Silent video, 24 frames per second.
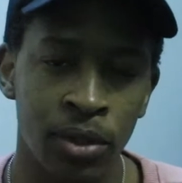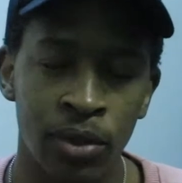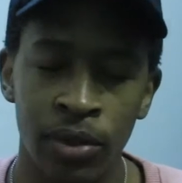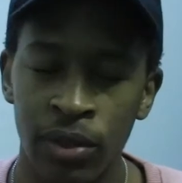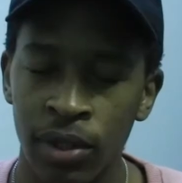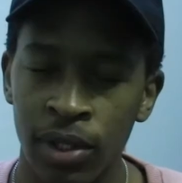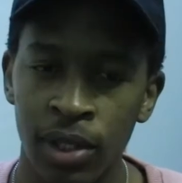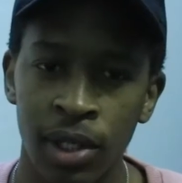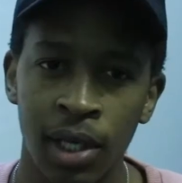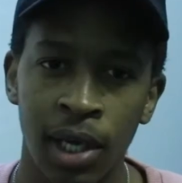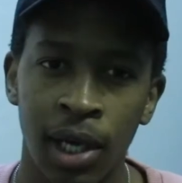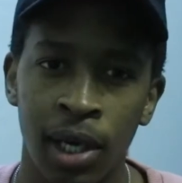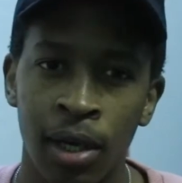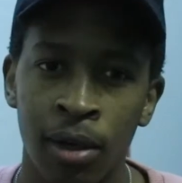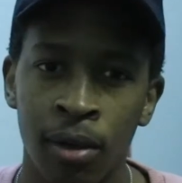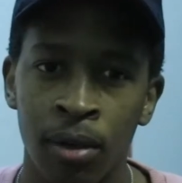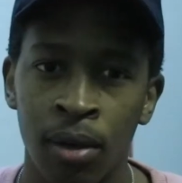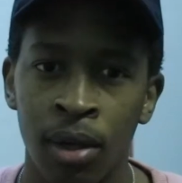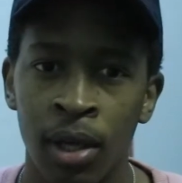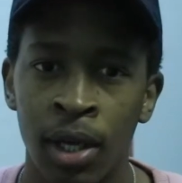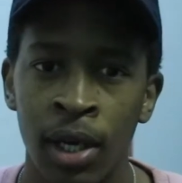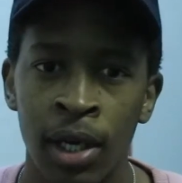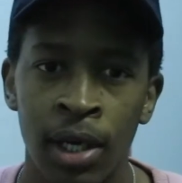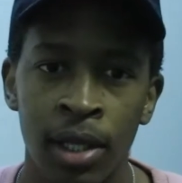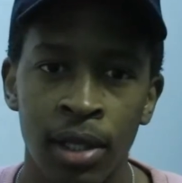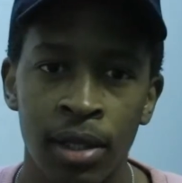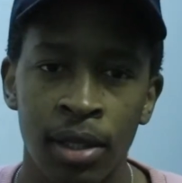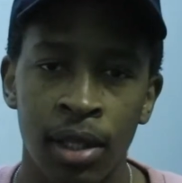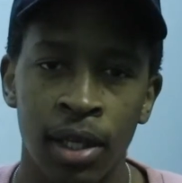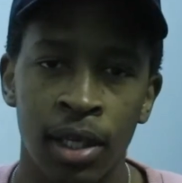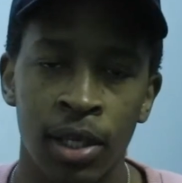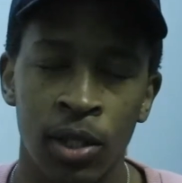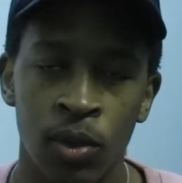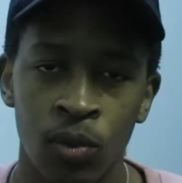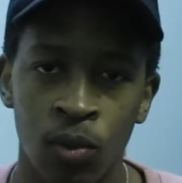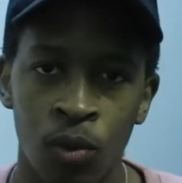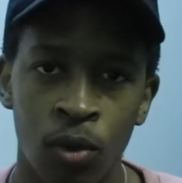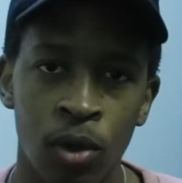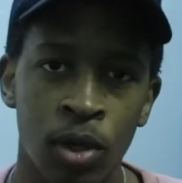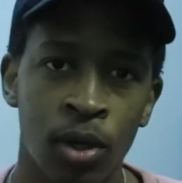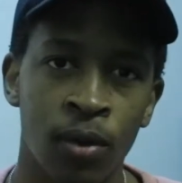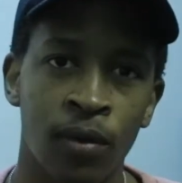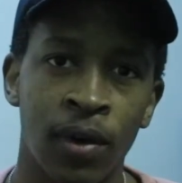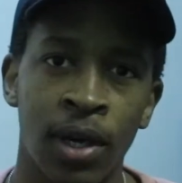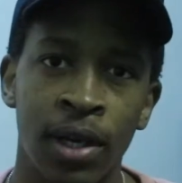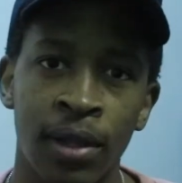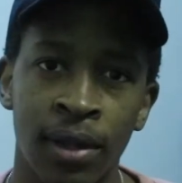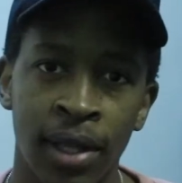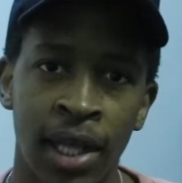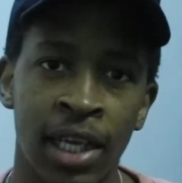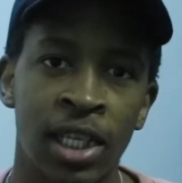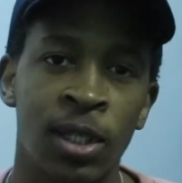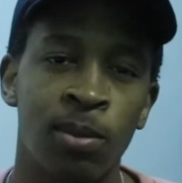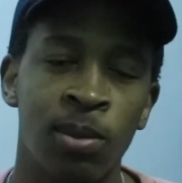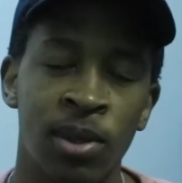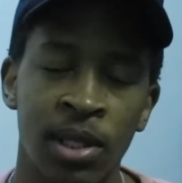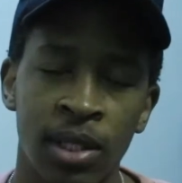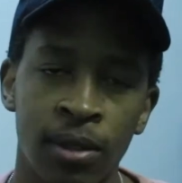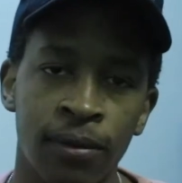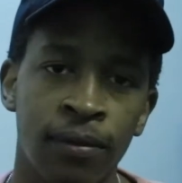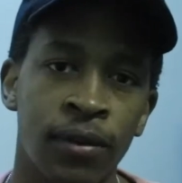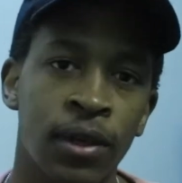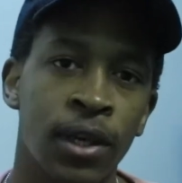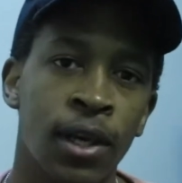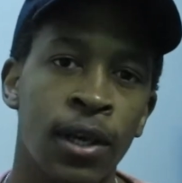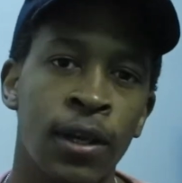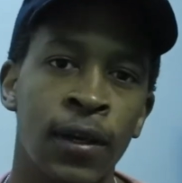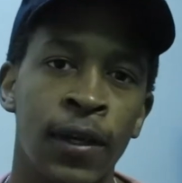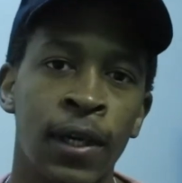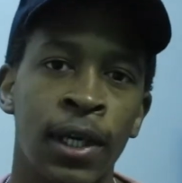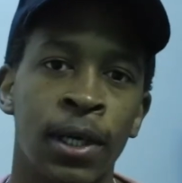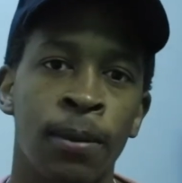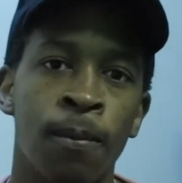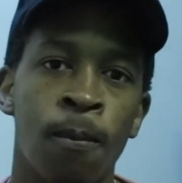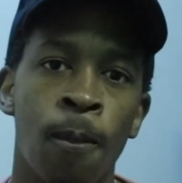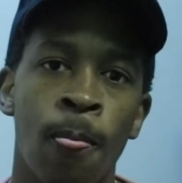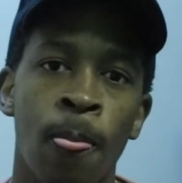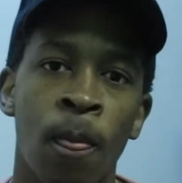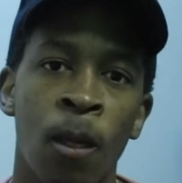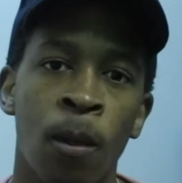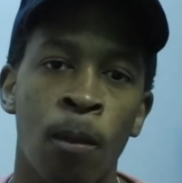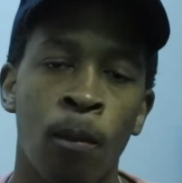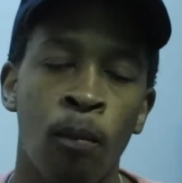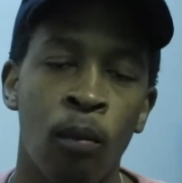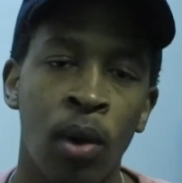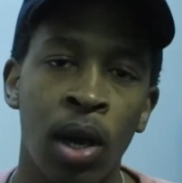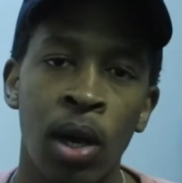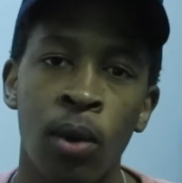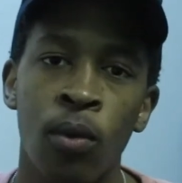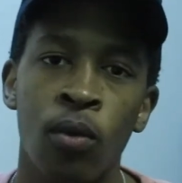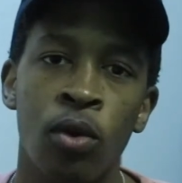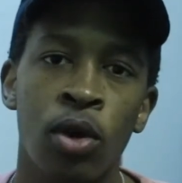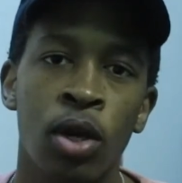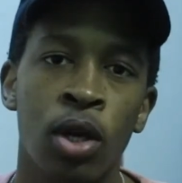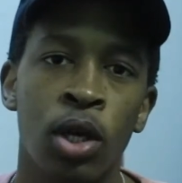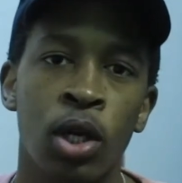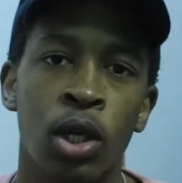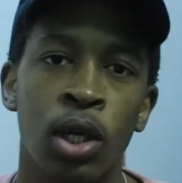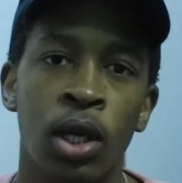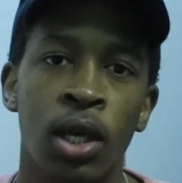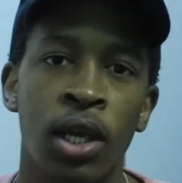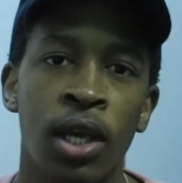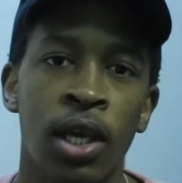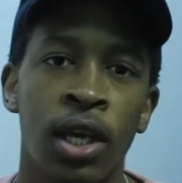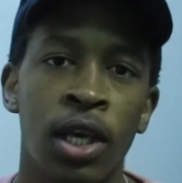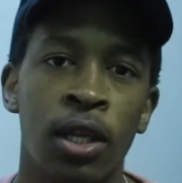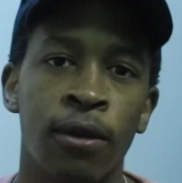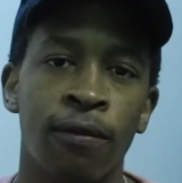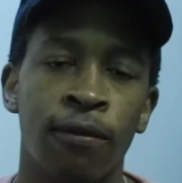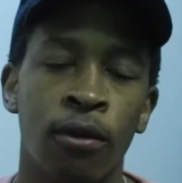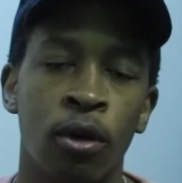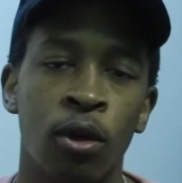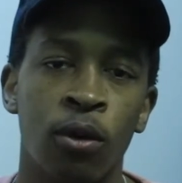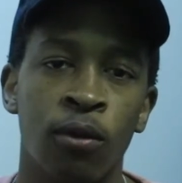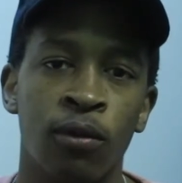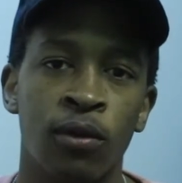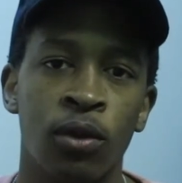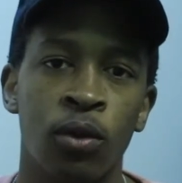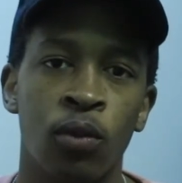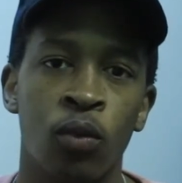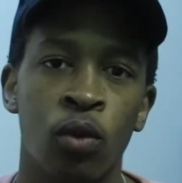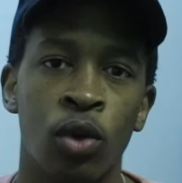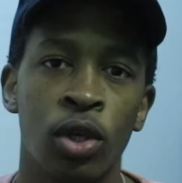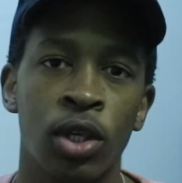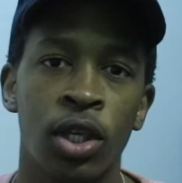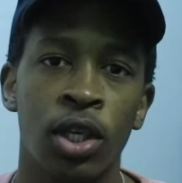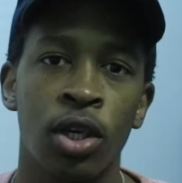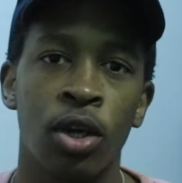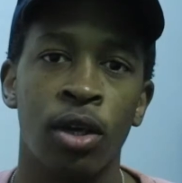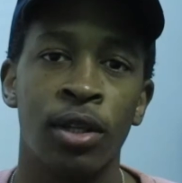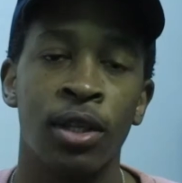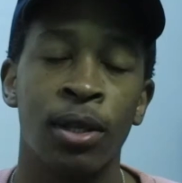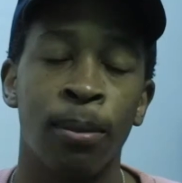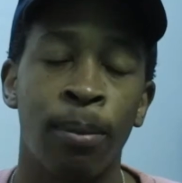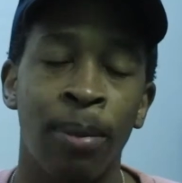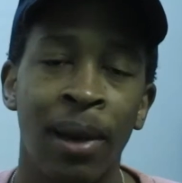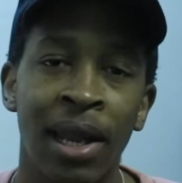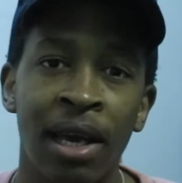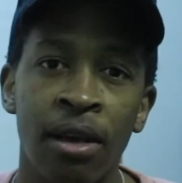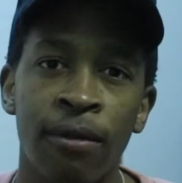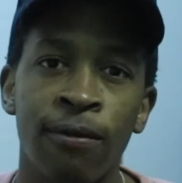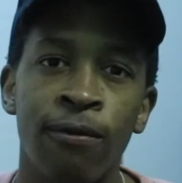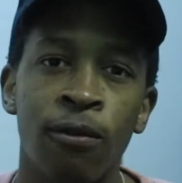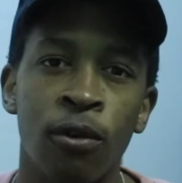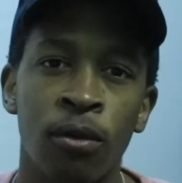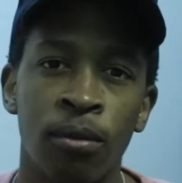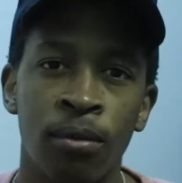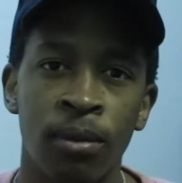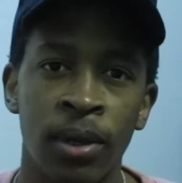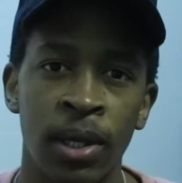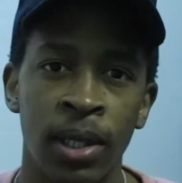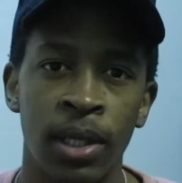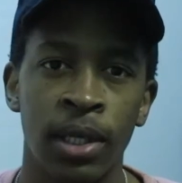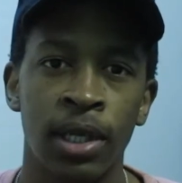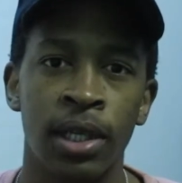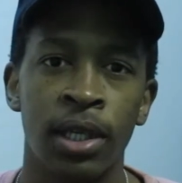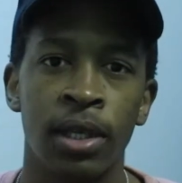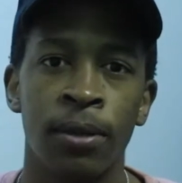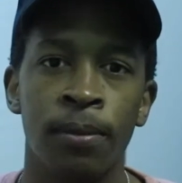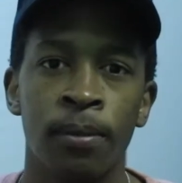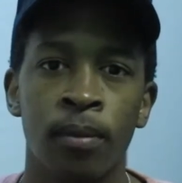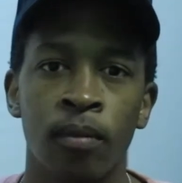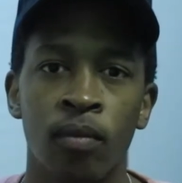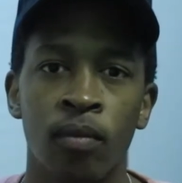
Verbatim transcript: to see how things work around that specific area. My work involved working on the platform mainly,